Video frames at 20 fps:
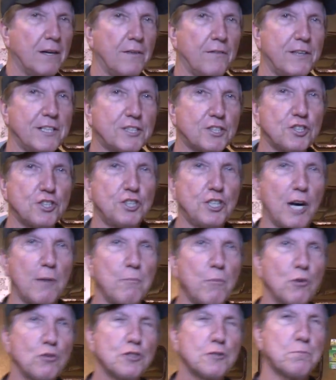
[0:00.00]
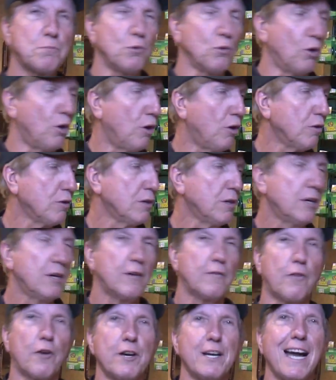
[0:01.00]
this jumbo spool
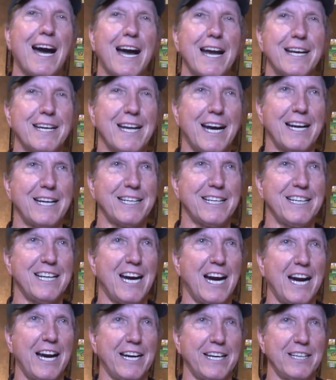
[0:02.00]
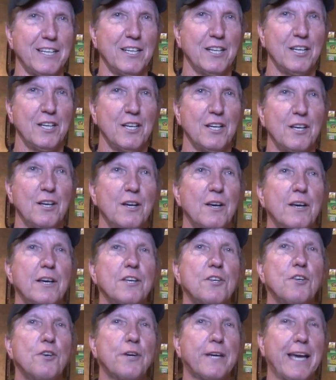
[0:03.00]
for $9.99,
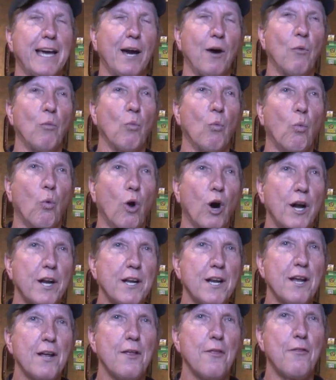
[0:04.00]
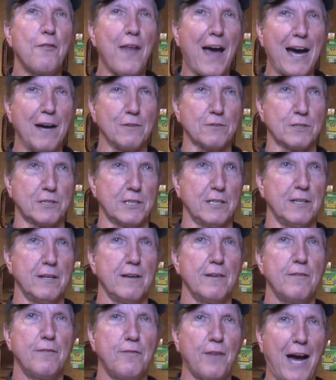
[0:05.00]
you get
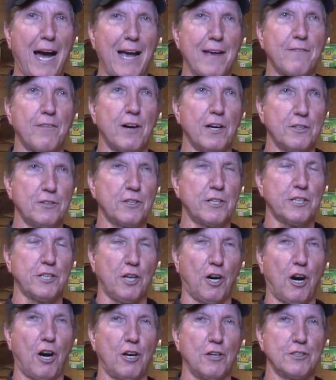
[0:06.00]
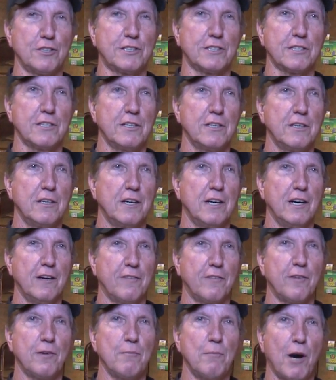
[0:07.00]
1,500 yards
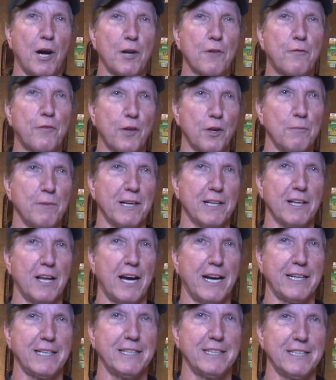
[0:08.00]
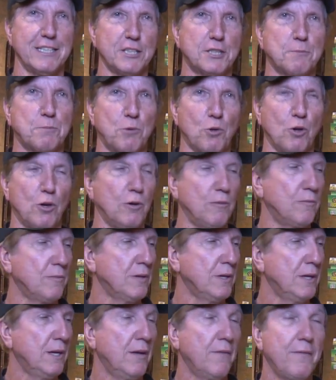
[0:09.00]
of monofilament line in this spool.
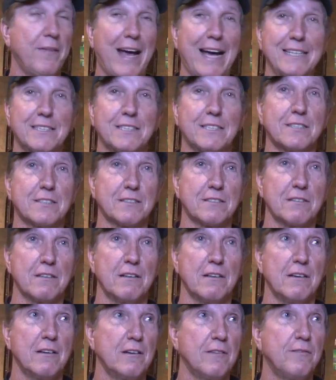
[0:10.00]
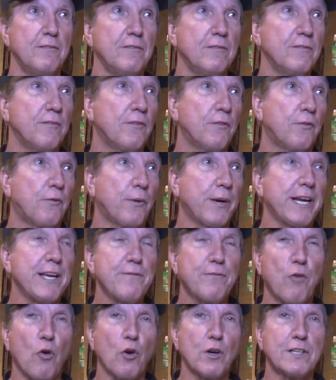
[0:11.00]
That's
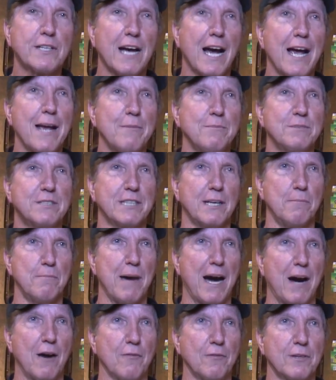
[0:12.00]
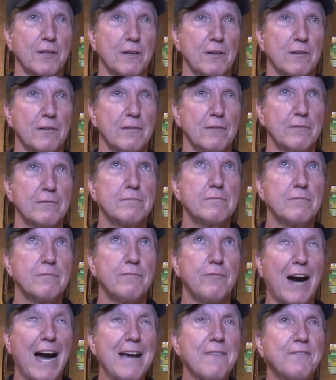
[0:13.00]
five times the amount
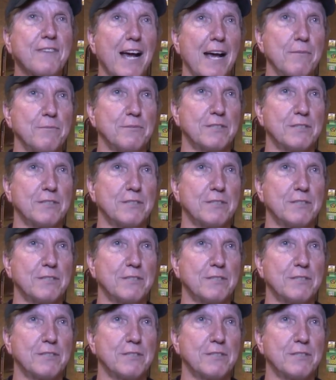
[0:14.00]
that